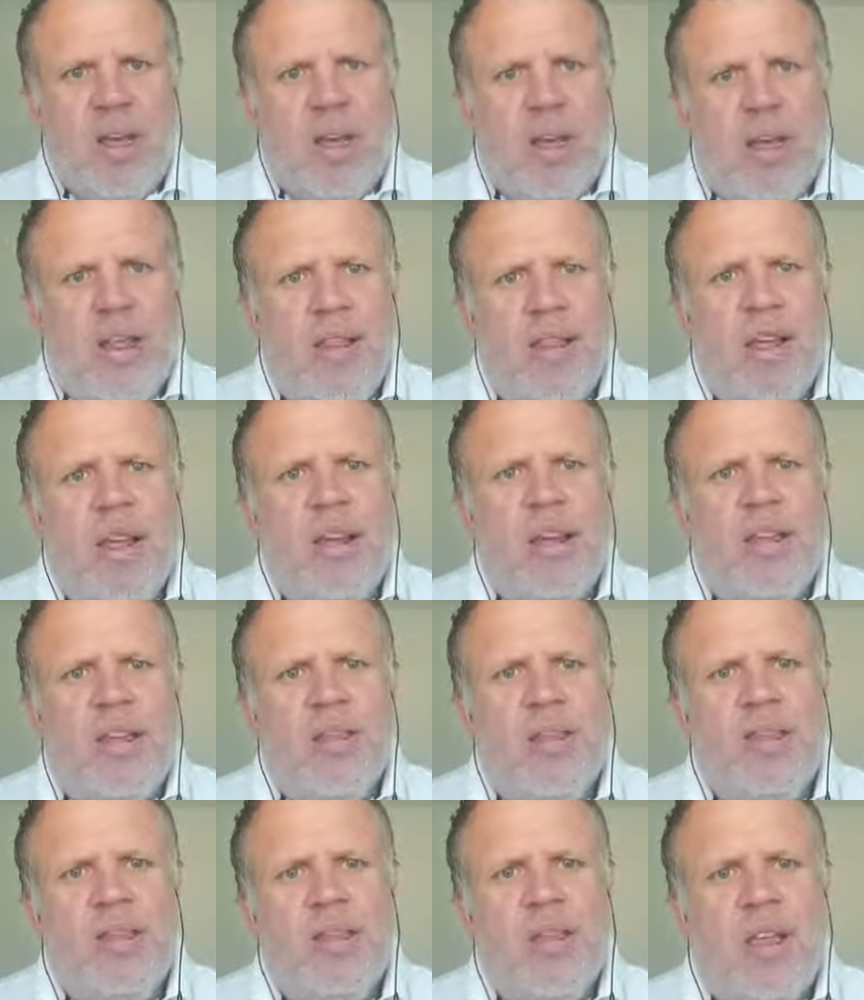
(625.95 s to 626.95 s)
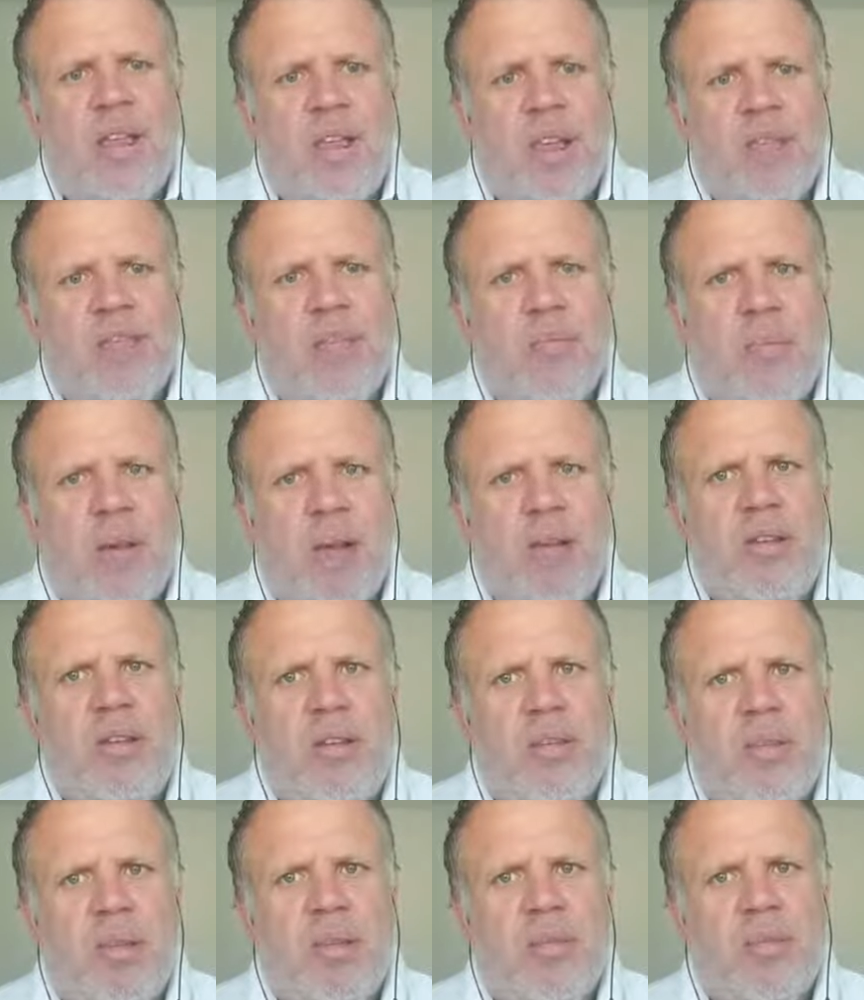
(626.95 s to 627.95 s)
And that's about
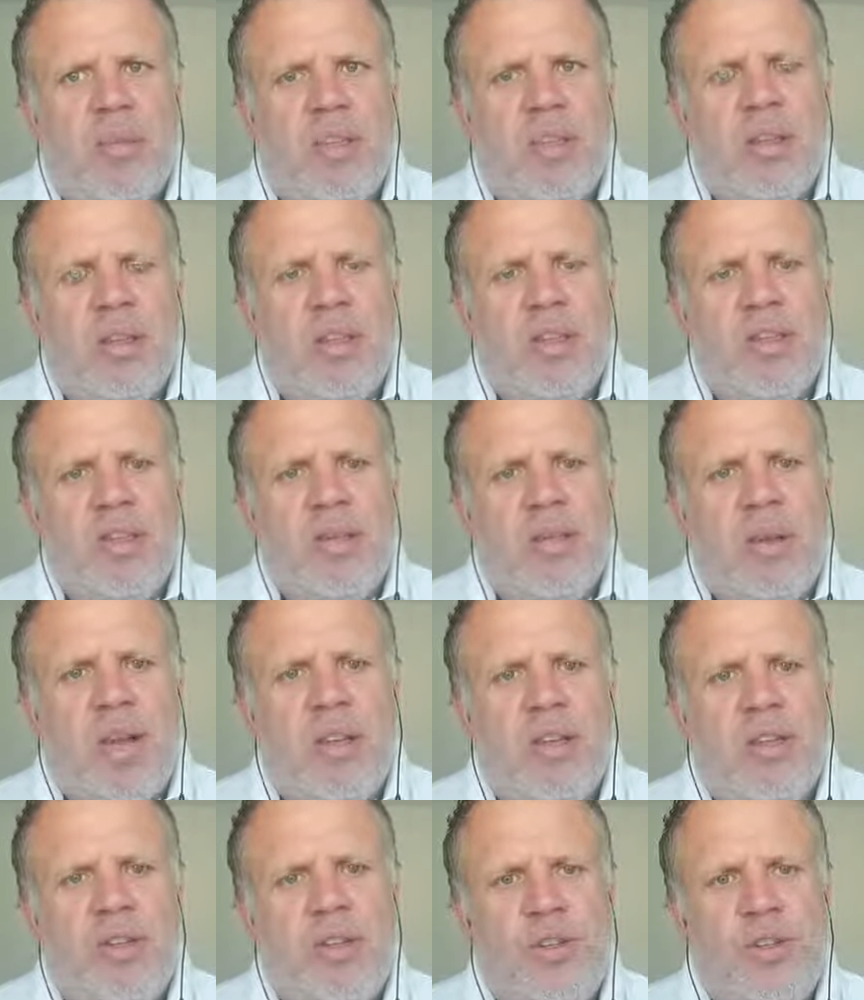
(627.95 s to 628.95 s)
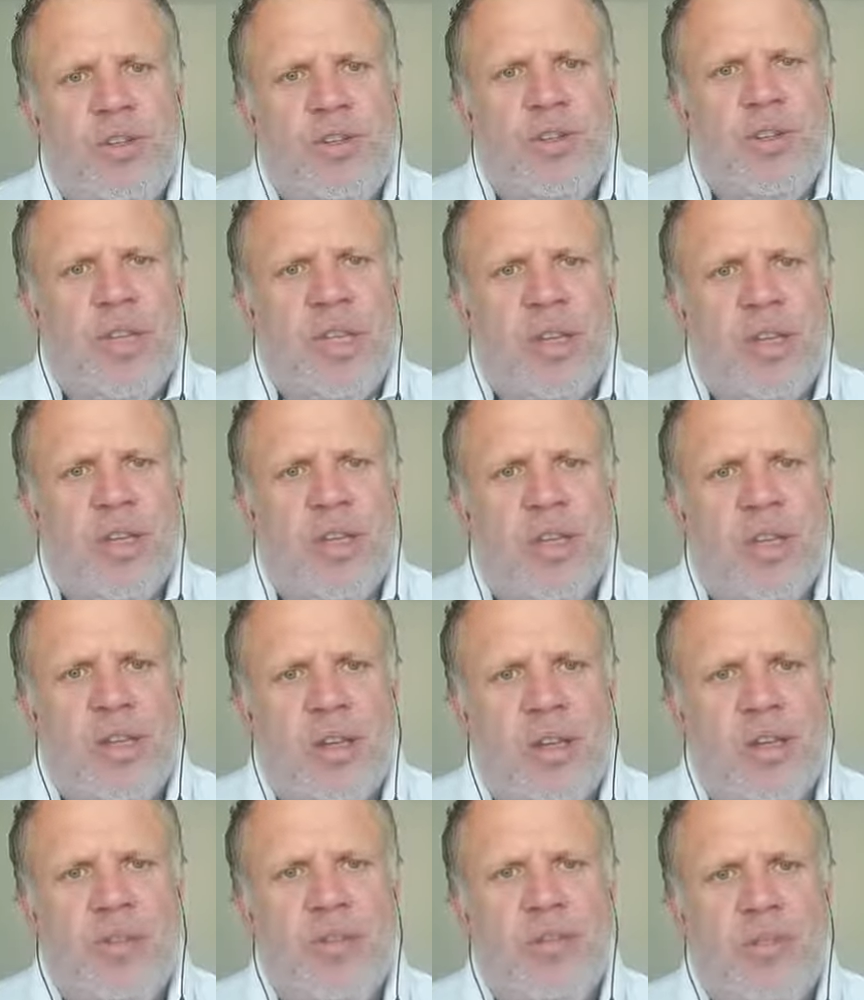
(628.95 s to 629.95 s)
commitment. That's about ensuring that the
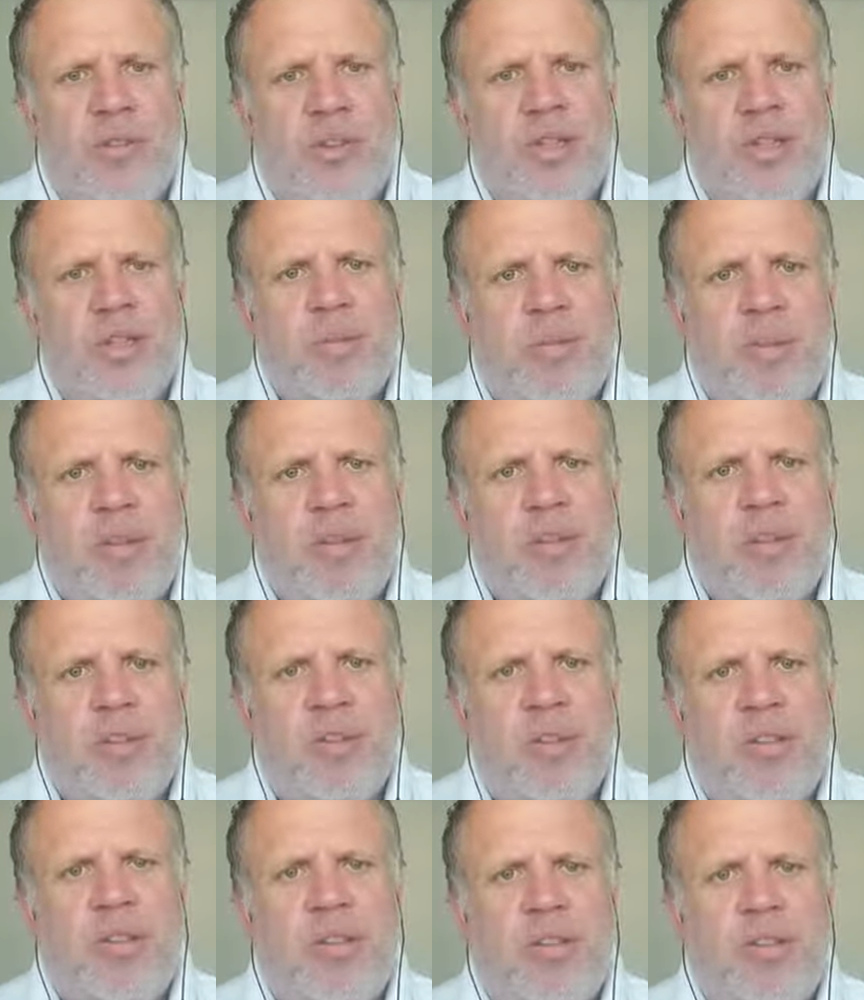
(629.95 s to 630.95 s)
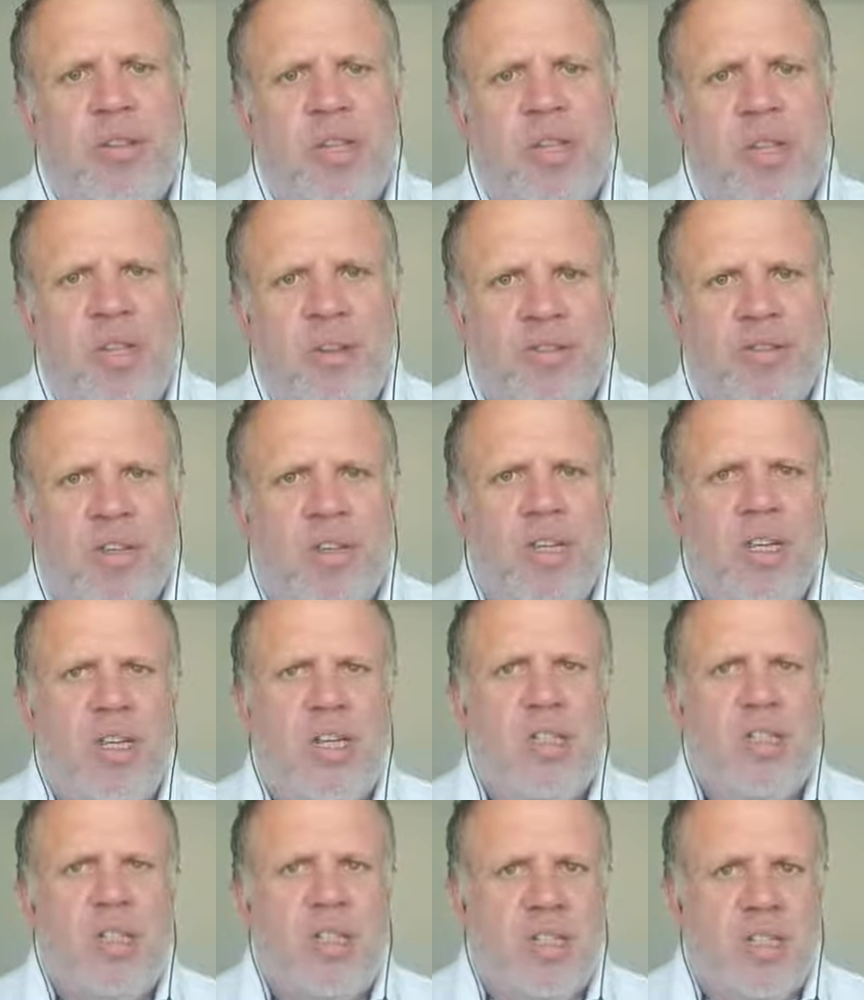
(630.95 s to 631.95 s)
customer experience that you deliver
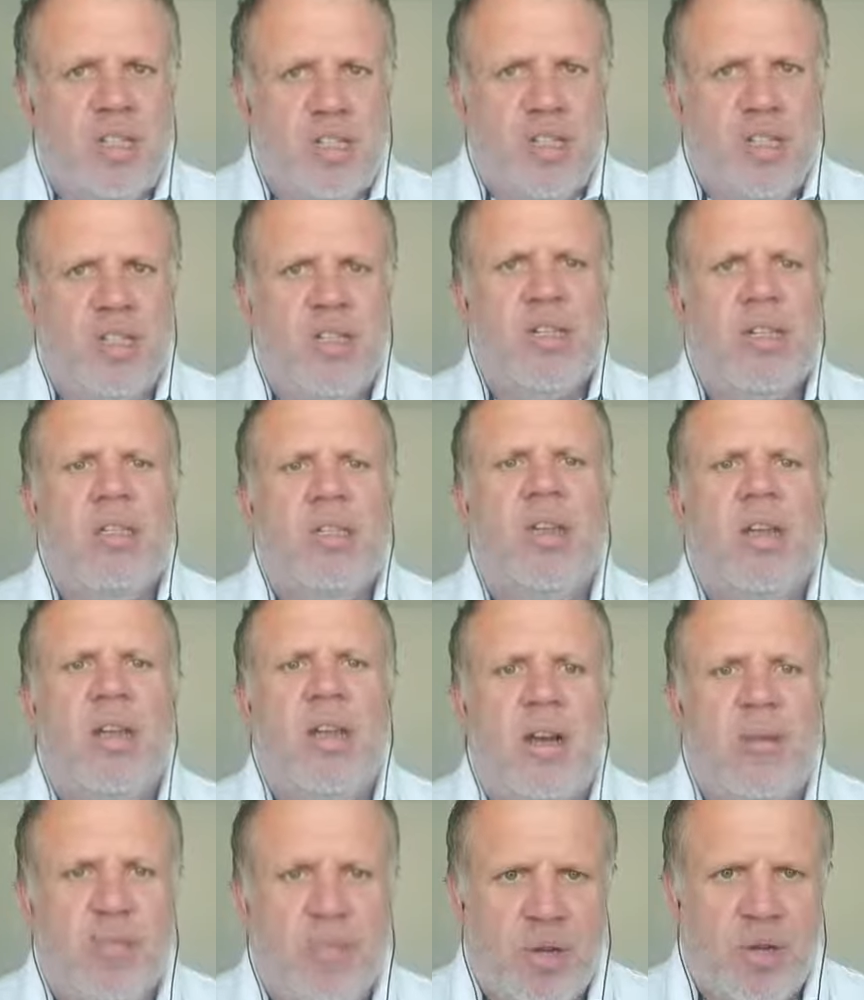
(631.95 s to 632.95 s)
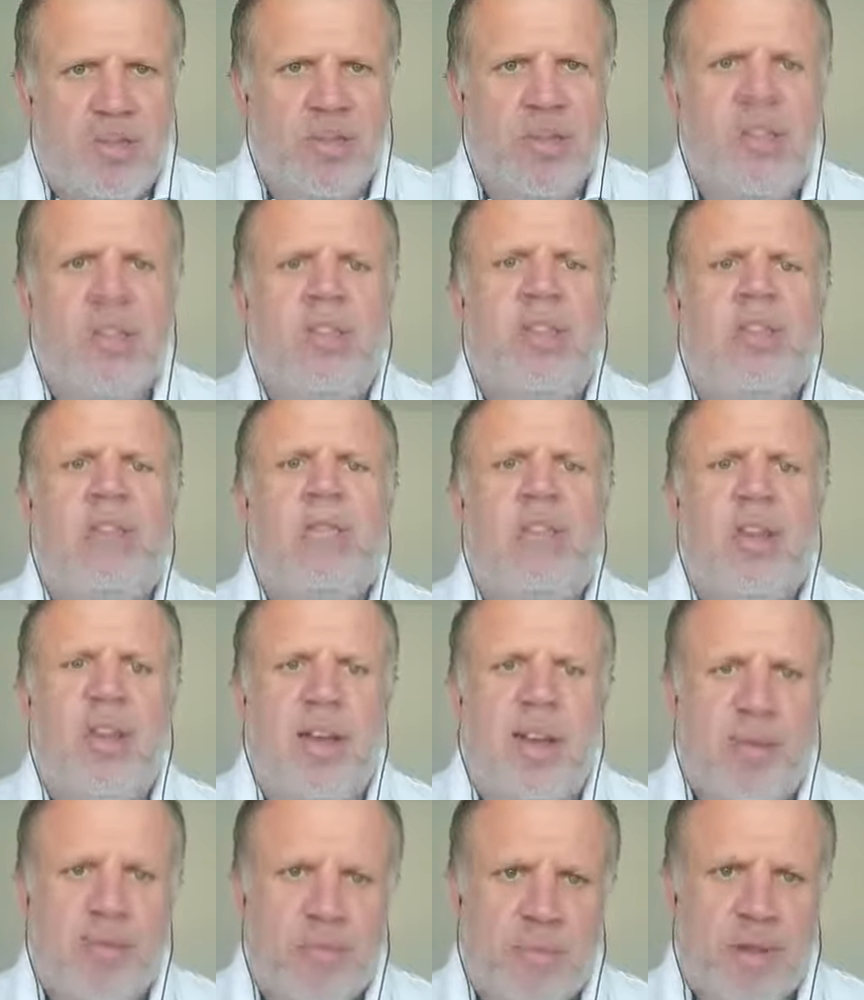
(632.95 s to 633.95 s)
is consistent and positive
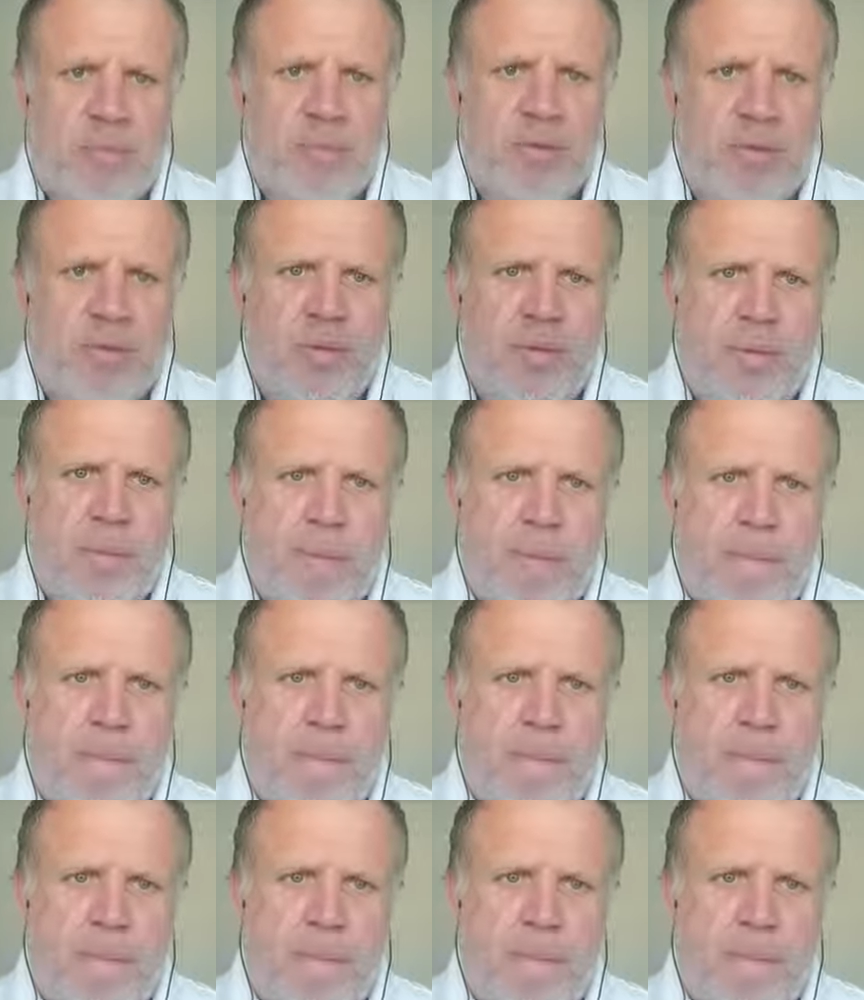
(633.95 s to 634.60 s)
and memorable.